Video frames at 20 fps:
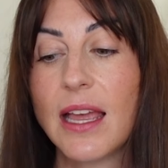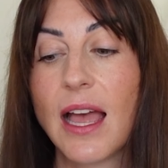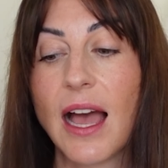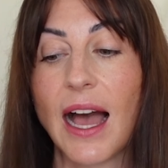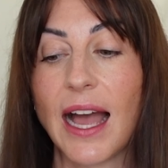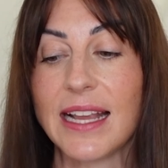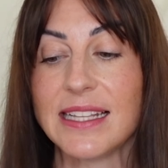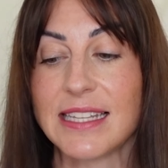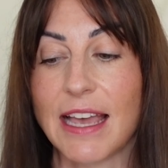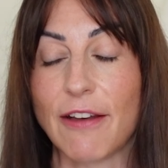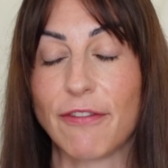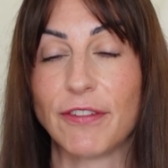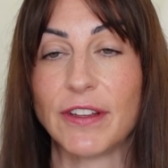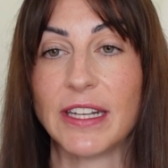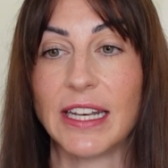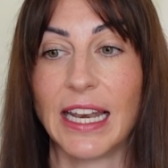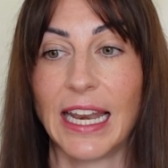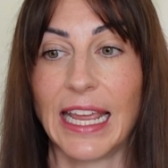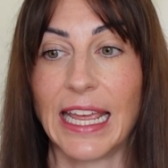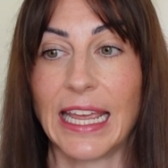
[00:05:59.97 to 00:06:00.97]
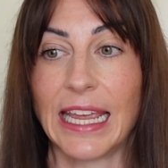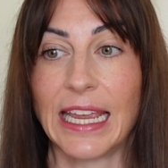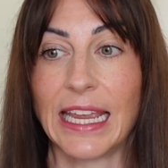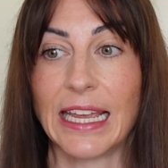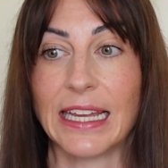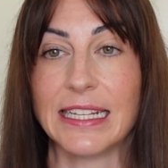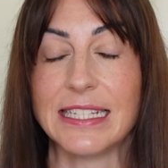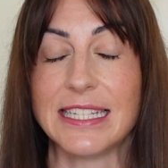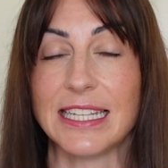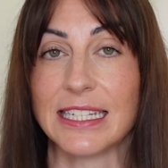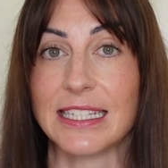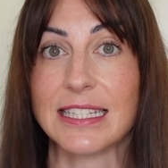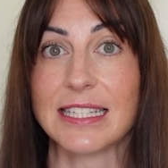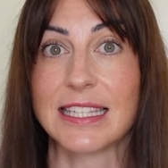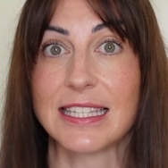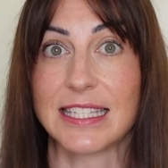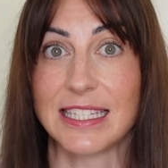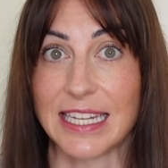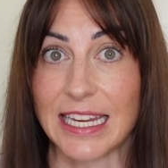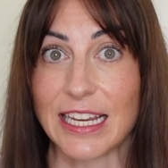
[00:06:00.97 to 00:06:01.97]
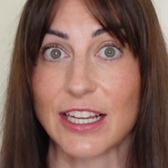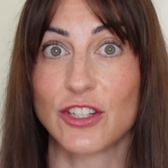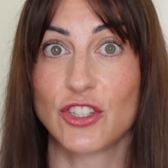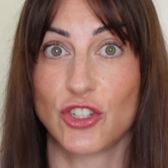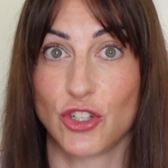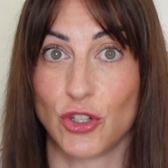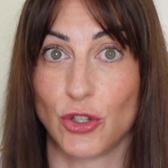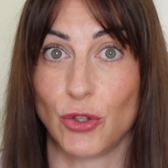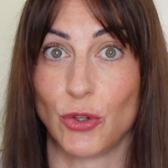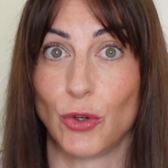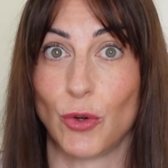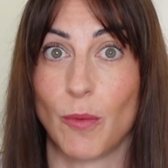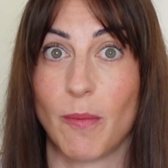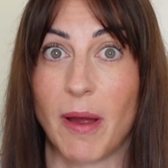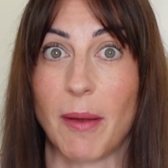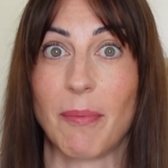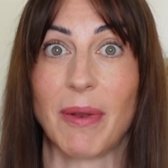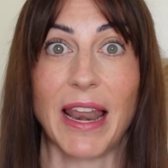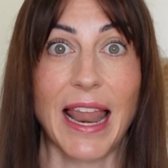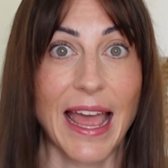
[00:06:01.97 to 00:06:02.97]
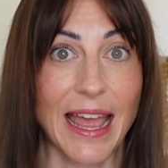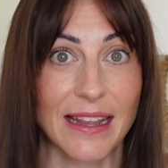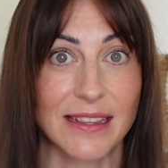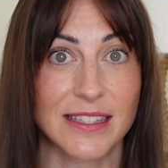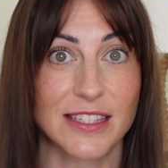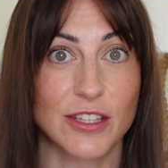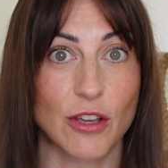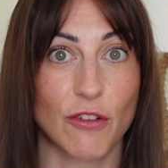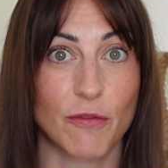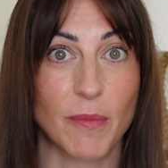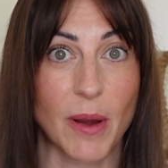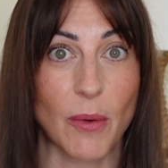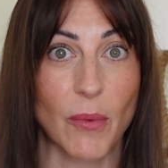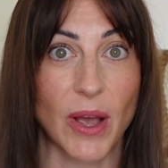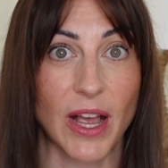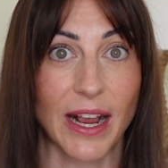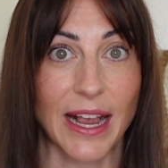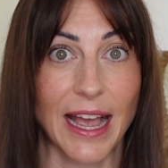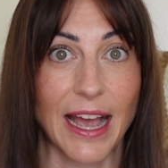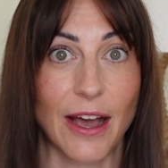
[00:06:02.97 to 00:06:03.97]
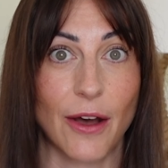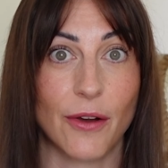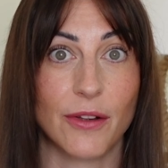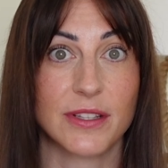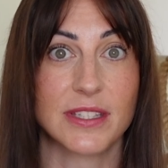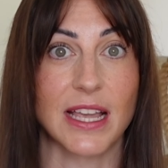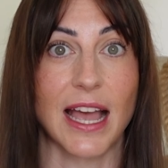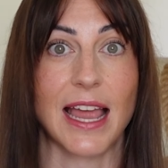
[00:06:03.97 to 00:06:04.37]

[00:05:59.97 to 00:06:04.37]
I definitely didn't stick to my plans of my workouts.